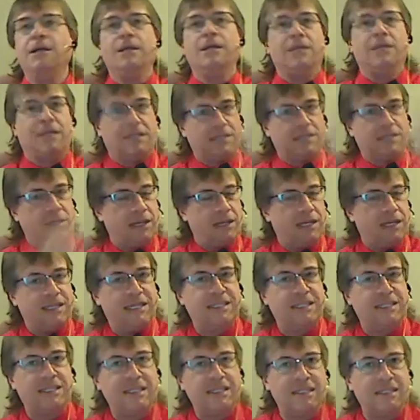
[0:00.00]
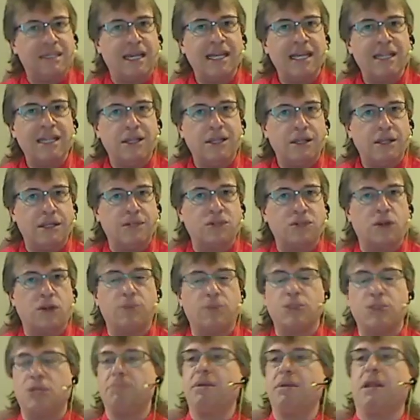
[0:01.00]
This is in the
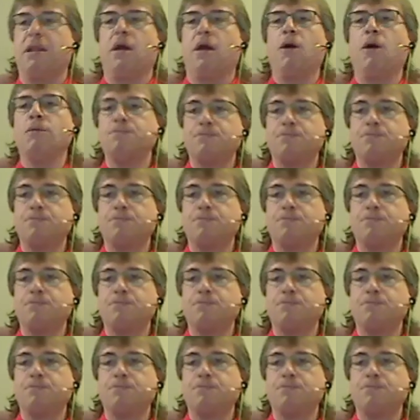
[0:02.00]
description below.